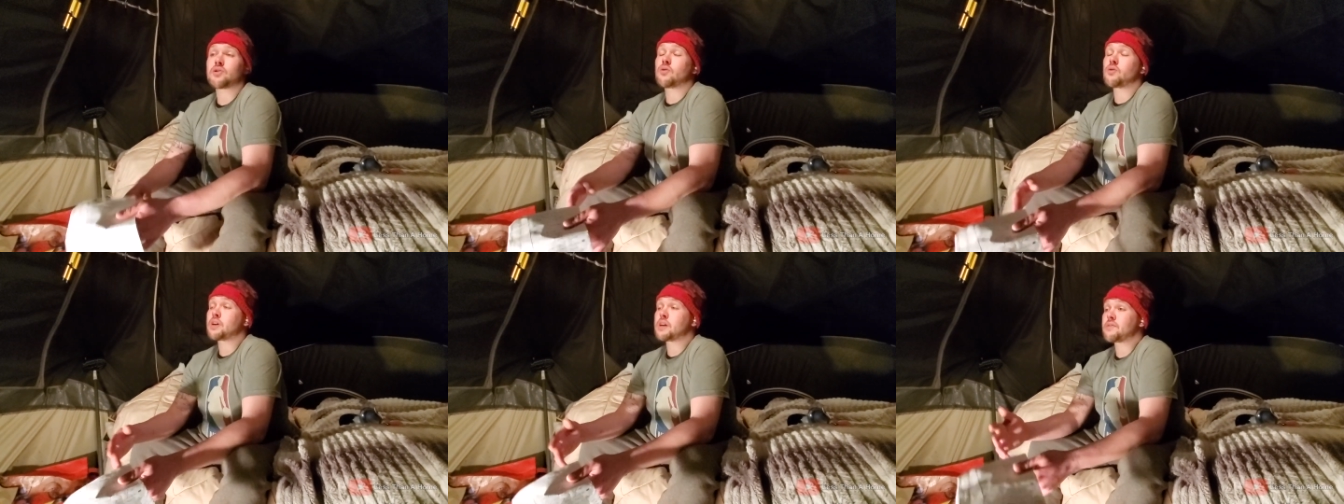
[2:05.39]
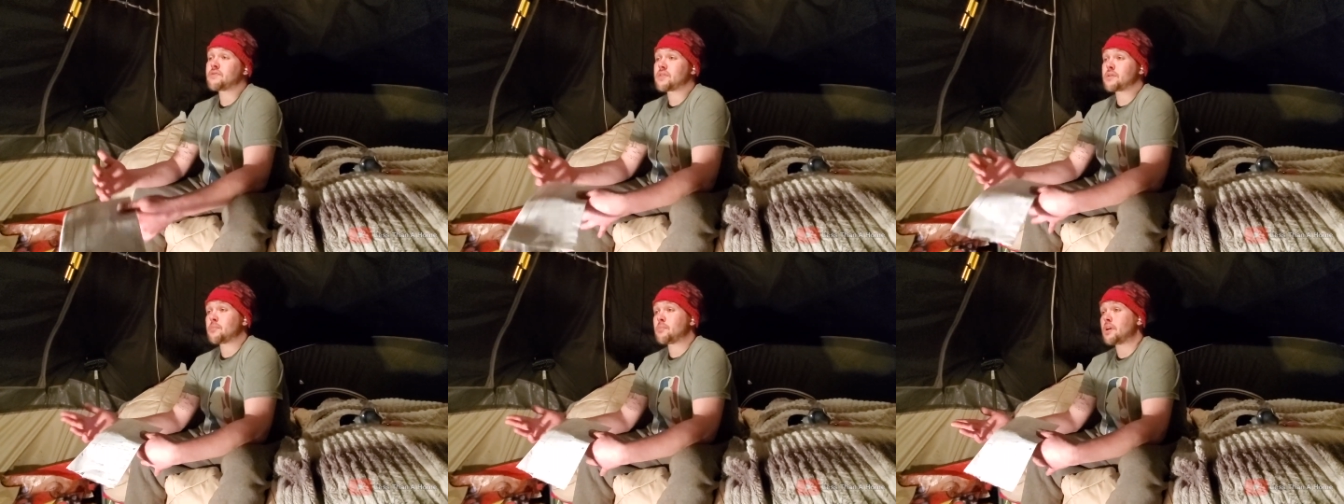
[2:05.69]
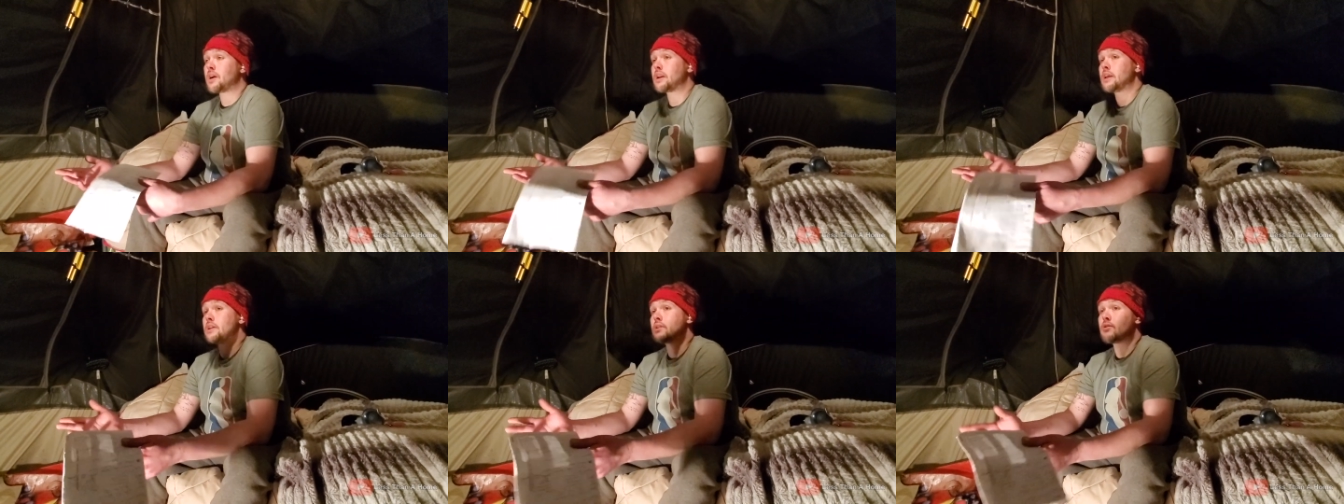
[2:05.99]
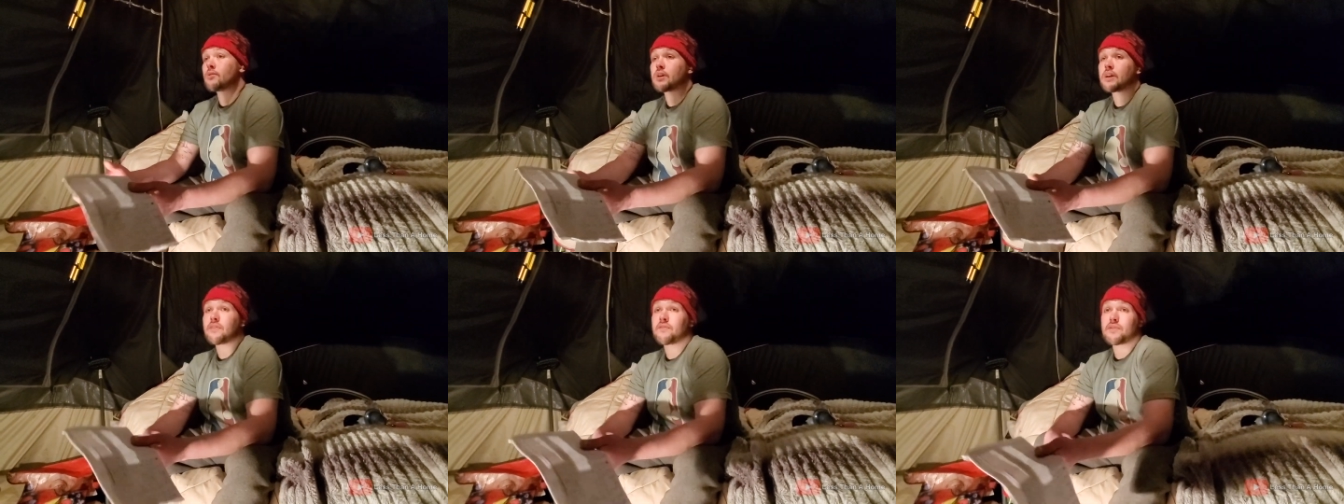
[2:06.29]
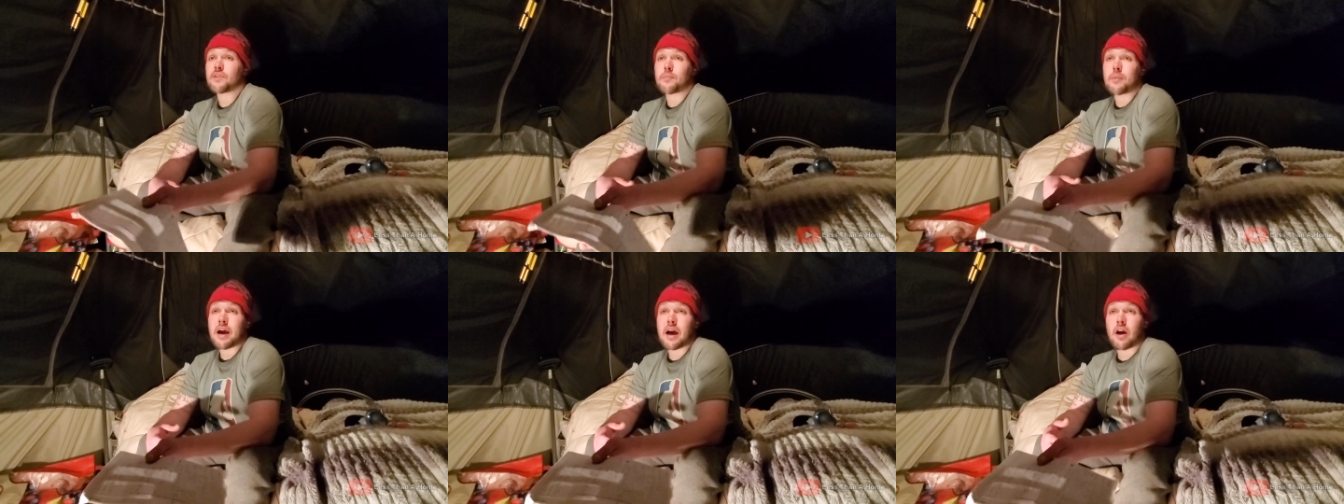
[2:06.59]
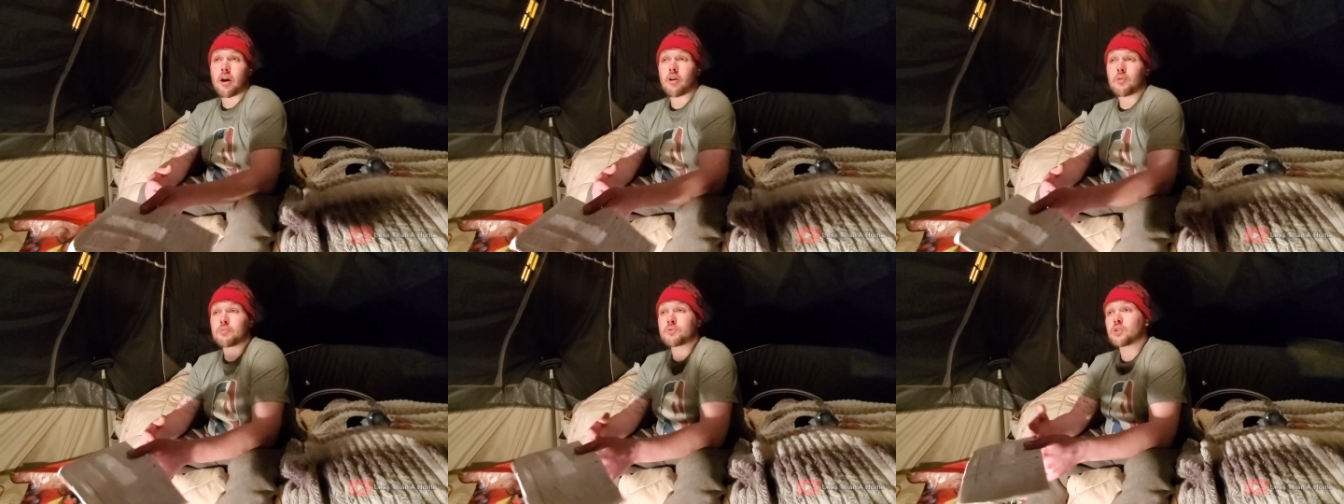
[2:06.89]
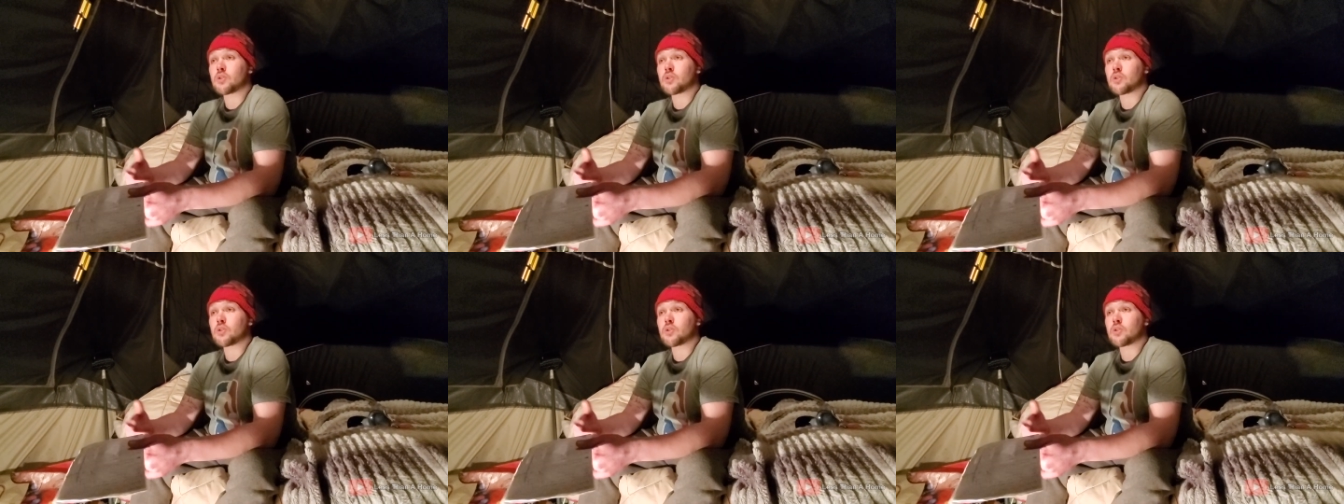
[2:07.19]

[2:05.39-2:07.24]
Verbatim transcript: don't give them money, don't give them help,